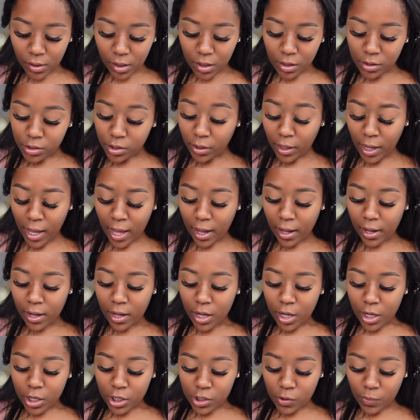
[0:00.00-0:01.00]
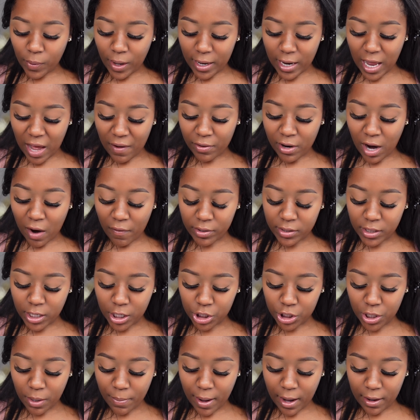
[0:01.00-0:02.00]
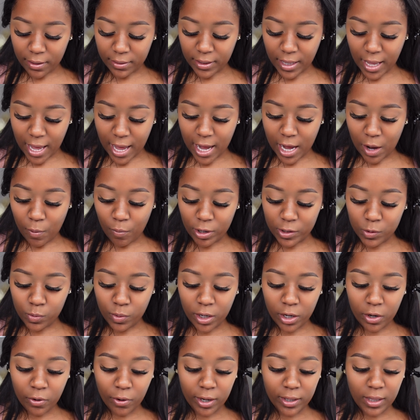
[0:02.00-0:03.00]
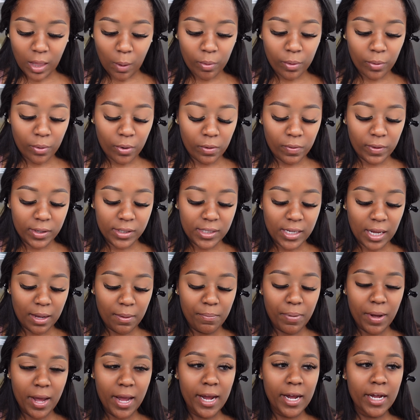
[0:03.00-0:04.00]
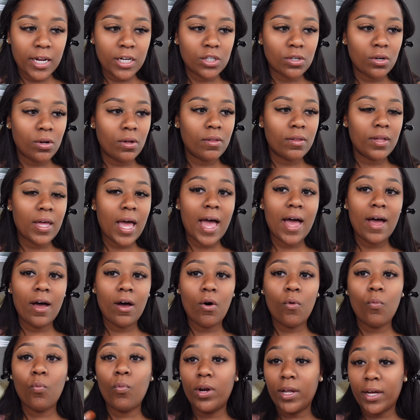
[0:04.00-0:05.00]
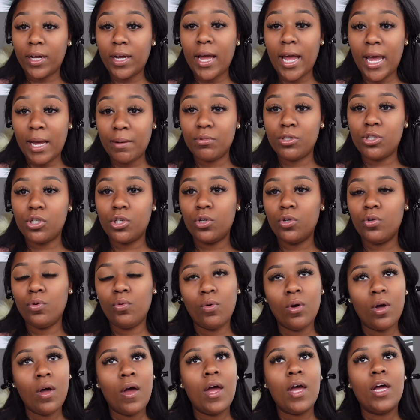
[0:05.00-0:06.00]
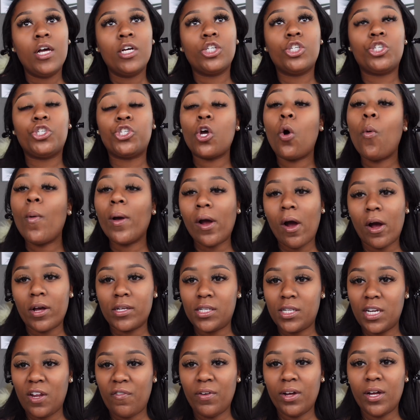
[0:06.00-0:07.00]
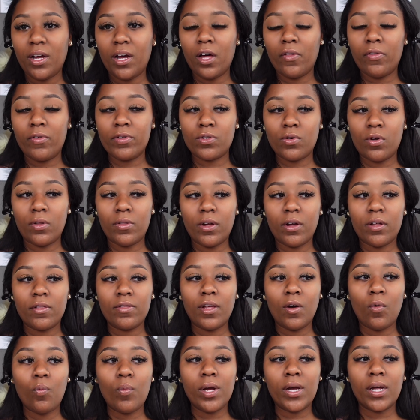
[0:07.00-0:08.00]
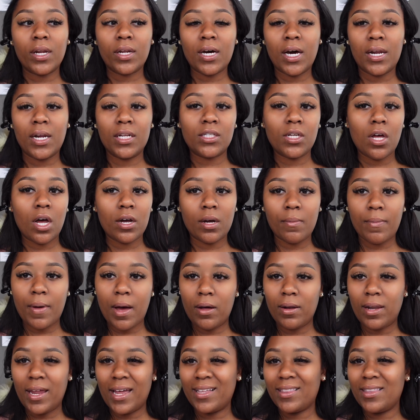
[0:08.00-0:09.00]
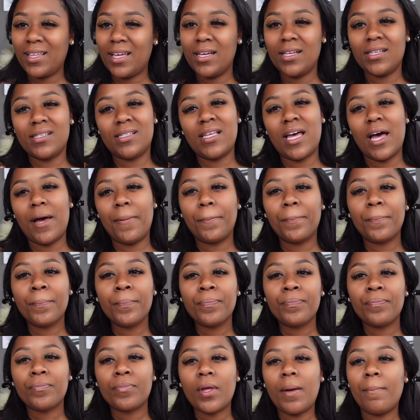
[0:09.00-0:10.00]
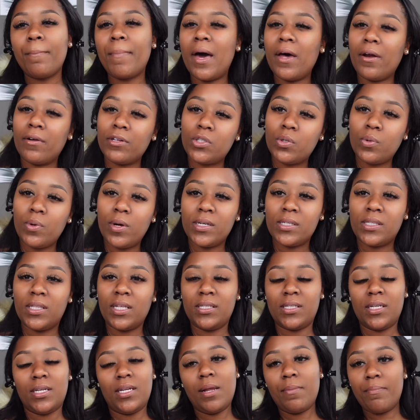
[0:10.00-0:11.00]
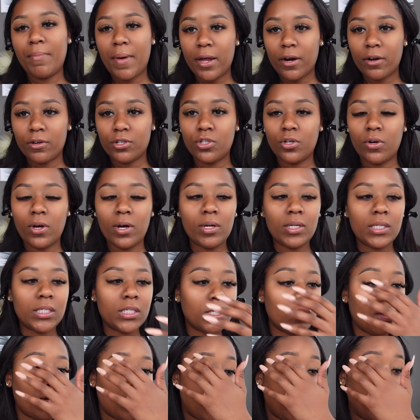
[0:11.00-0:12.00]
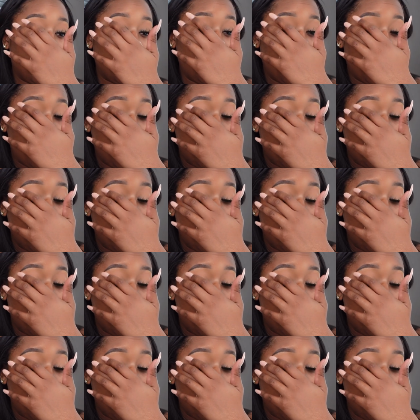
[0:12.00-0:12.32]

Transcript: so yeah, so we had to have a conversation about that, and once we agreed that we were on the same page on when it came to showing our significant others on there, then we could kind of talk about like things that matter to us, things that didn't matter to us. So like,